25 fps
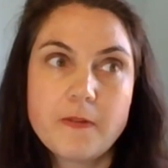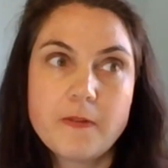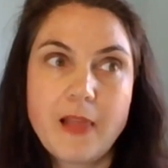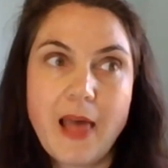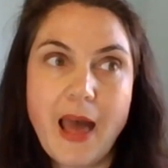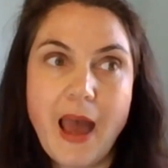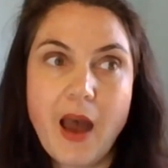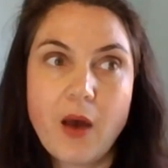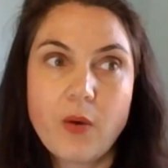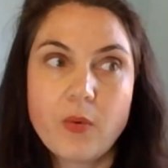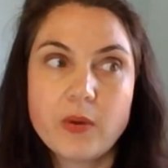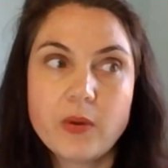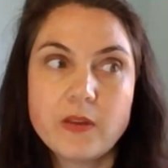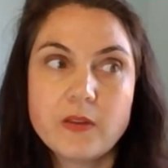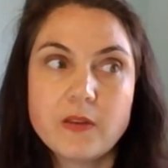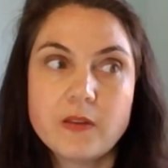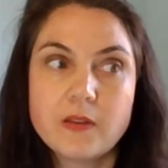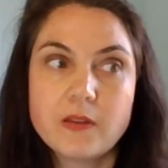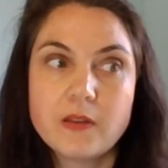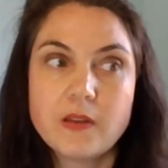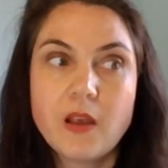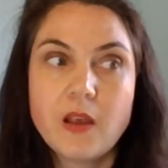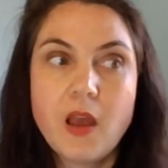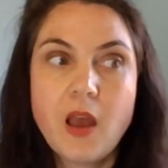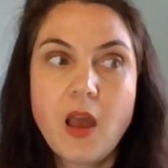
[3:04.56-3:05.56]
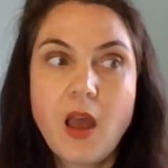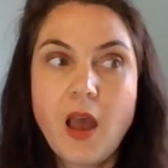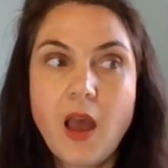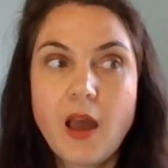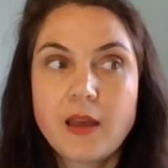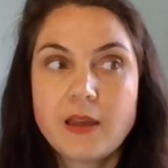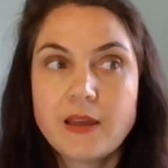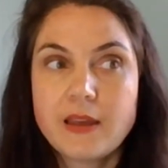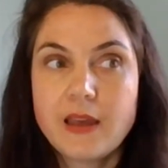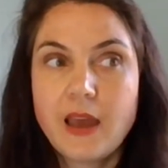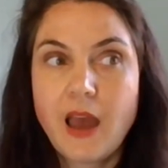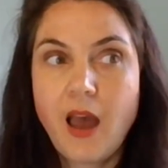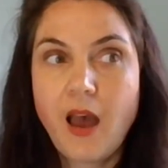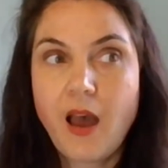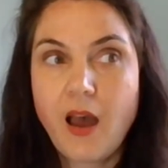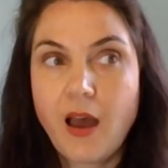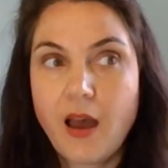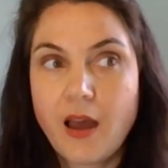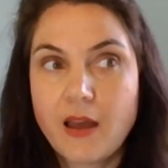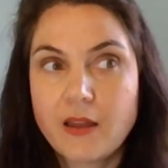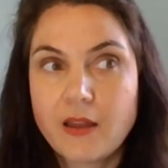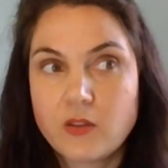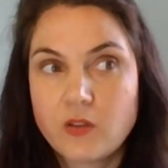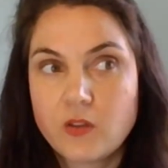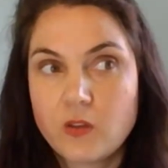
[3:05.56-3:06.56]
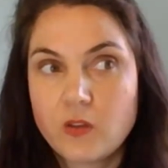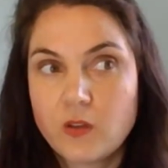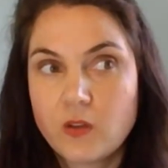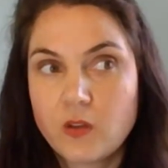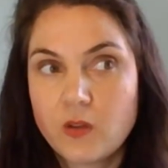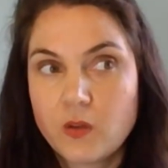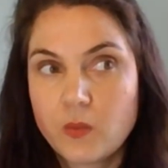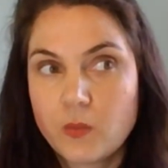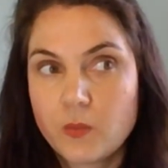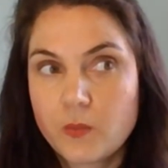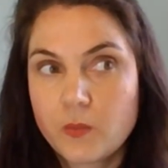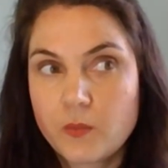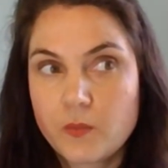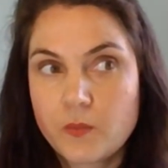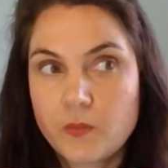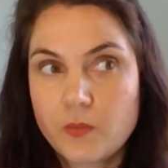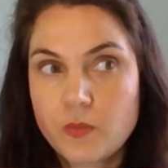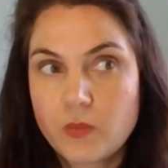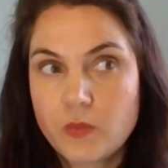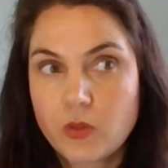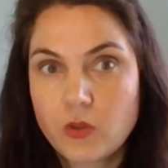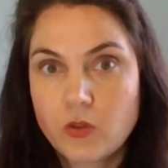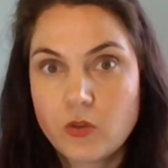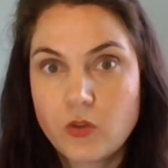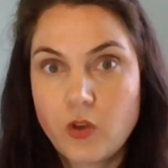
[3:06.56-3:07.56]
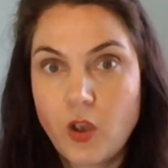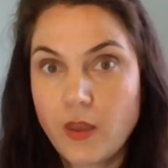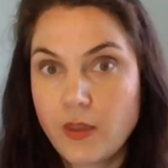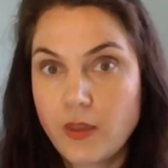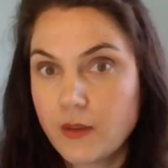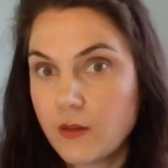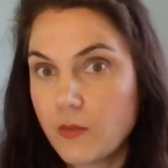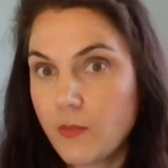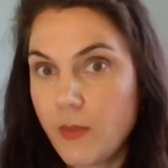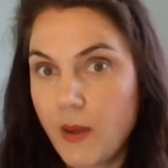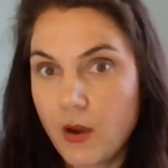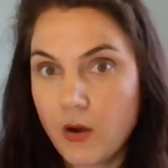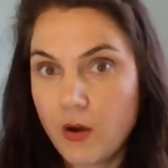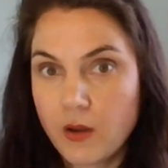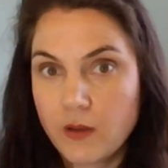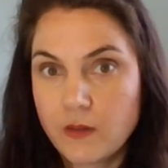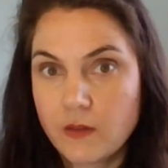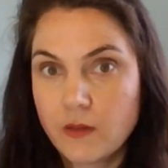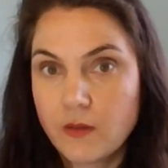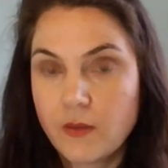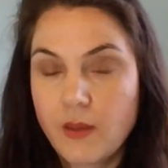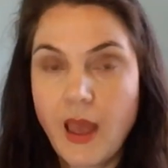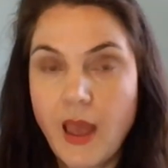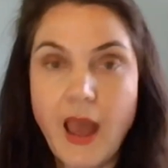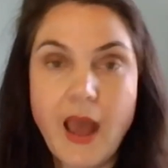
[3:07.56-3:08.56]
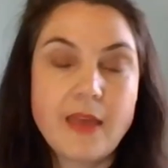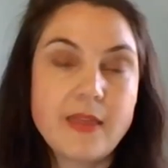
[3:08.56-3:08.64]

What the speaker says: flowers can't turn into berries.